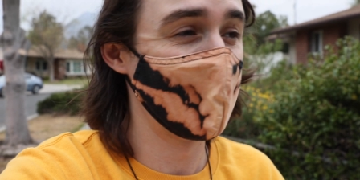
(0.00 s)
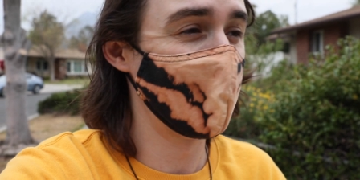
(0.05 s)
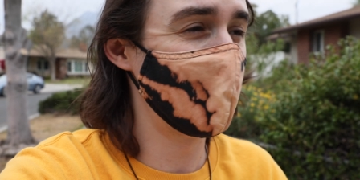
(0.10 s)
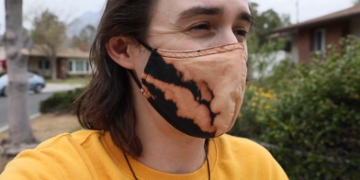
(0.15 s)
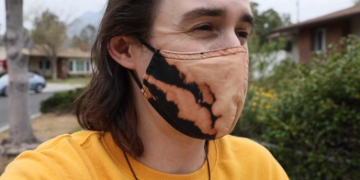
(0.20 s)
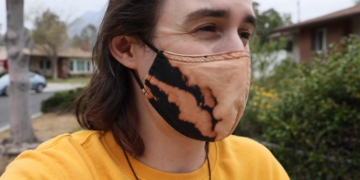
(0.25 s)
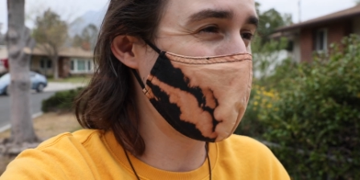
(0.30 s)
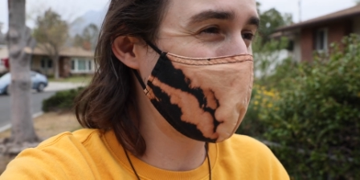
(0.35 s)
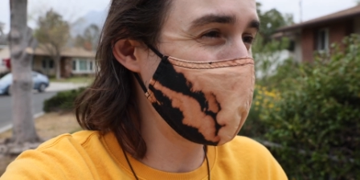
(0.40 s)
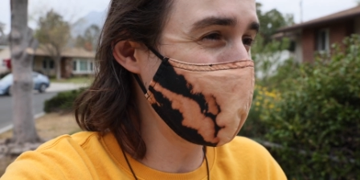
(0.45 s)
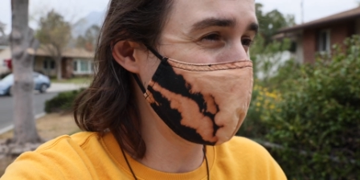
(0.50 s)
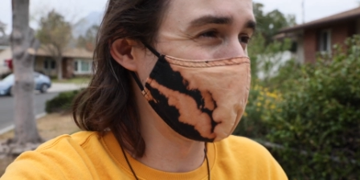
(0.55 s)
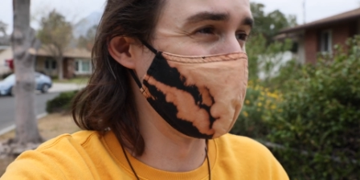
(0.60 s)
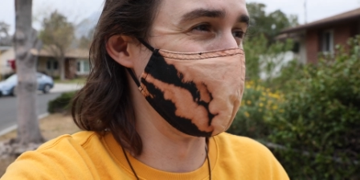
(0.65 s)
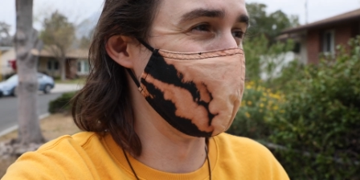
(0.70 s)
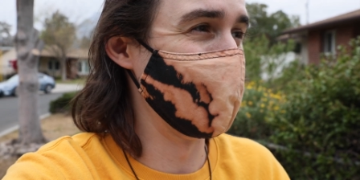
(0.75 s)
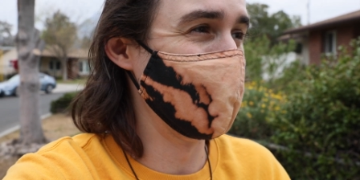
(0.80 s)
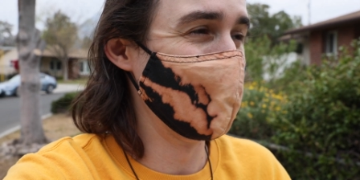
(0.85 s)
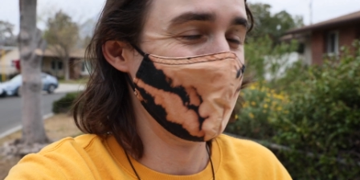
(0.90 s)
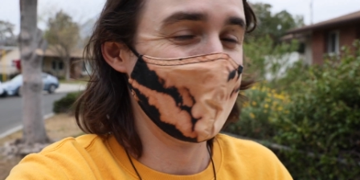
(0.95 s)
But
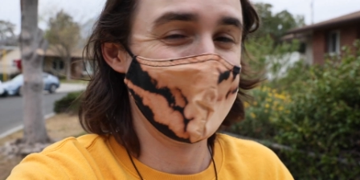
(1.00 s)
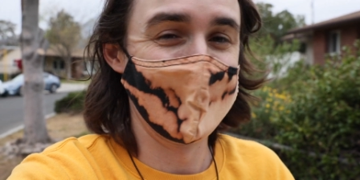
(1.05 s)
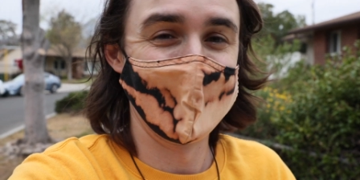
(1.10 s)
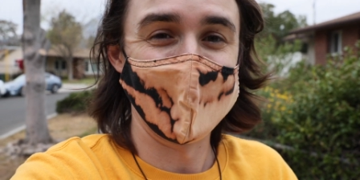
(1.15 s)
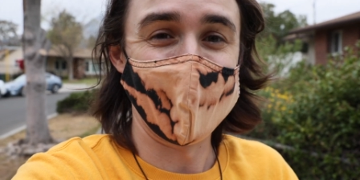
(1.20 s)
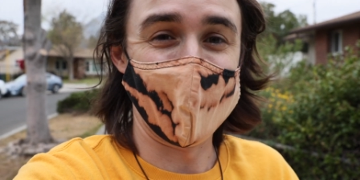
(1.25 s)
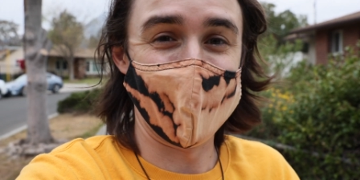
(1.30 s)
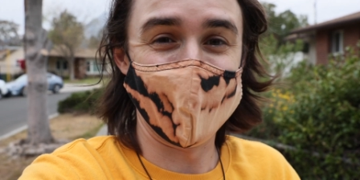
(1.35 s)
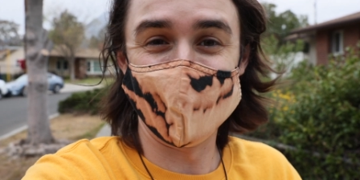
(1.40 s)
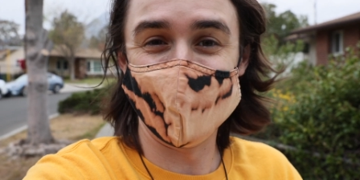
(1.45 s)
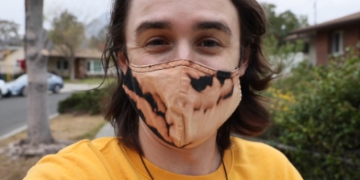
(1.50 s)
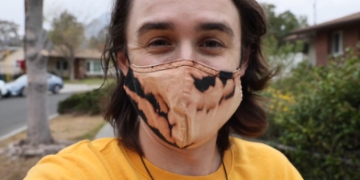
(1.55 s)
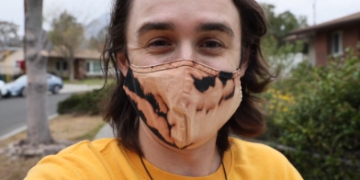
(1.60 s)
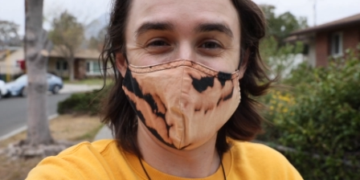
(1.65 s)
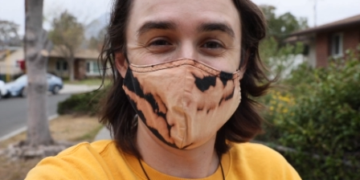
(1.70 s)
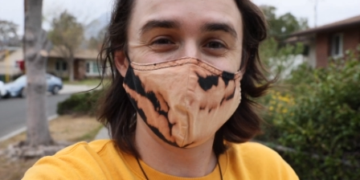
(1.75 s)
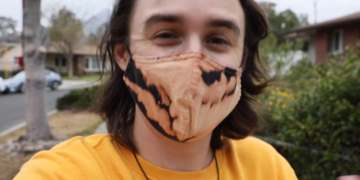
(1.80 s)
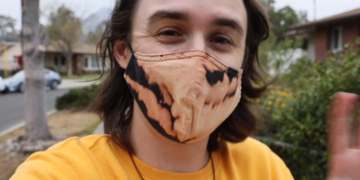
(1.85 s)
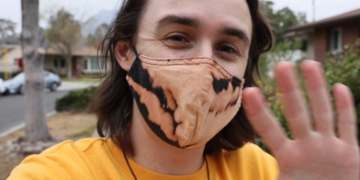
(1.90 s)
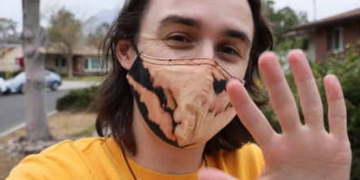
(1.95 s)
again,
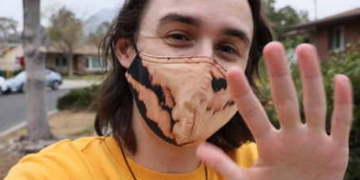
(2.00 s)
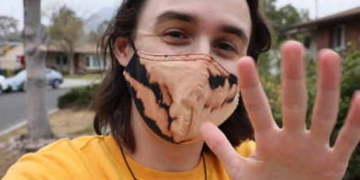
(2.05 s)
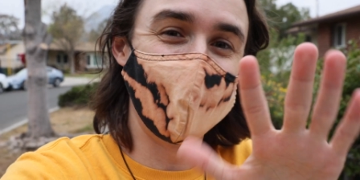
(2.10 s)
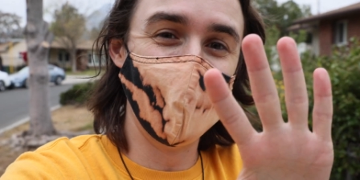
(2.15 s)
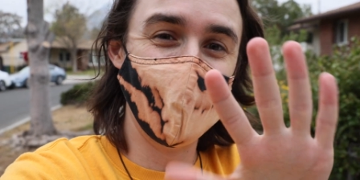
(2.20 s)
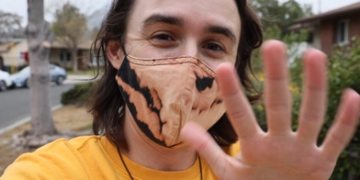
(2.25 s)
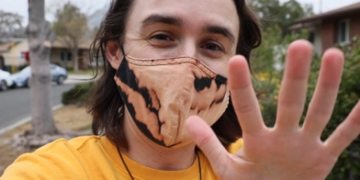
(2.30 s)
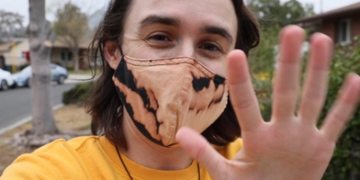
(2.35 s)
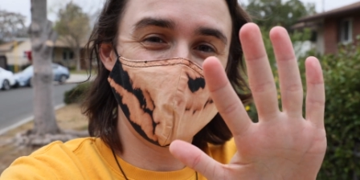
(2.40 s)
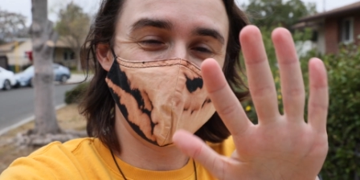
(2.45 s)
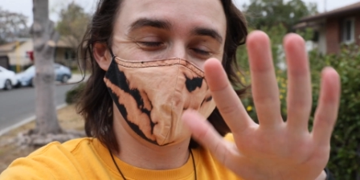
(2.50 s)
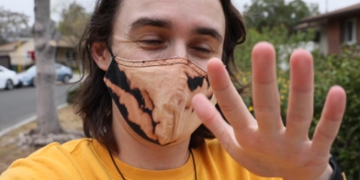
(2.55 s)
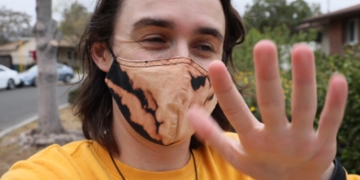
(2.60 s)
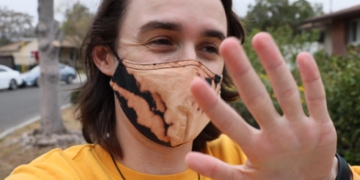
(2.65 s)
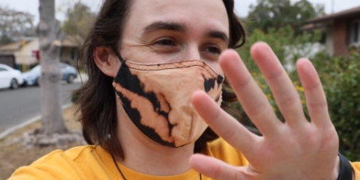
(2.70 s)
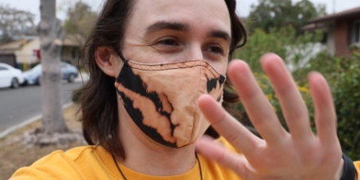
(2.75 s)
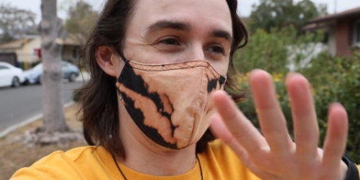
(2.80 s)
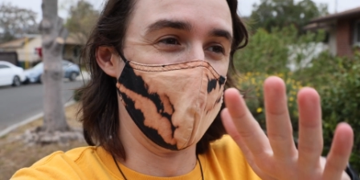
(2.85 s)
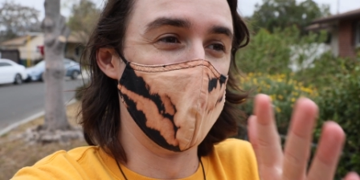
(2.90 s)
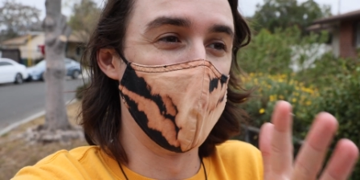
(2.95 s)
there's so much
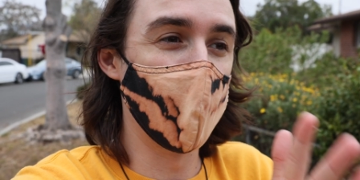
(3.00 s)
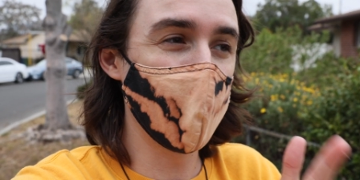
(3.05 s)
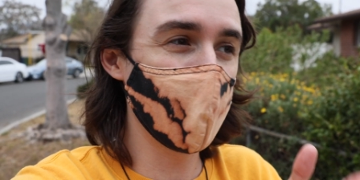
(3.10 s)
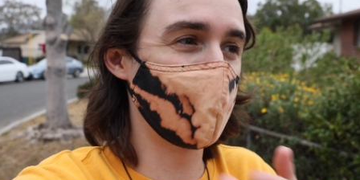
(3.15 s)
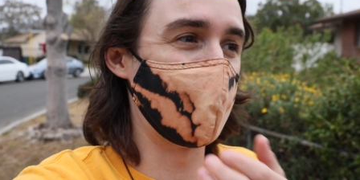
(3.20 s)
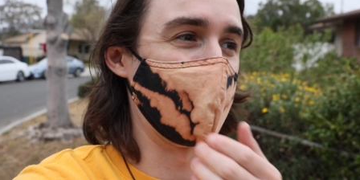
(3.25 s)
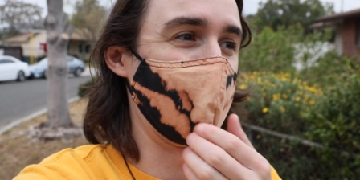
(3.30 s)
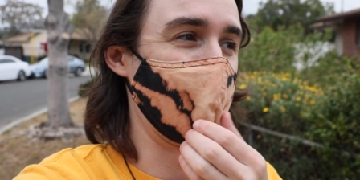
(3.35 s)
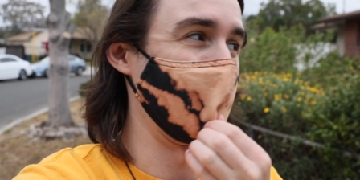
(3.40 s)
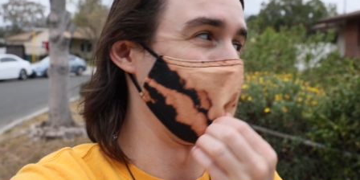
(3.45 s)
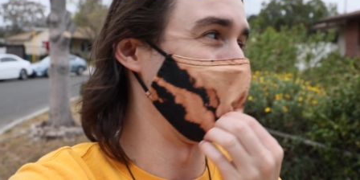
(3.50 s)
just warping,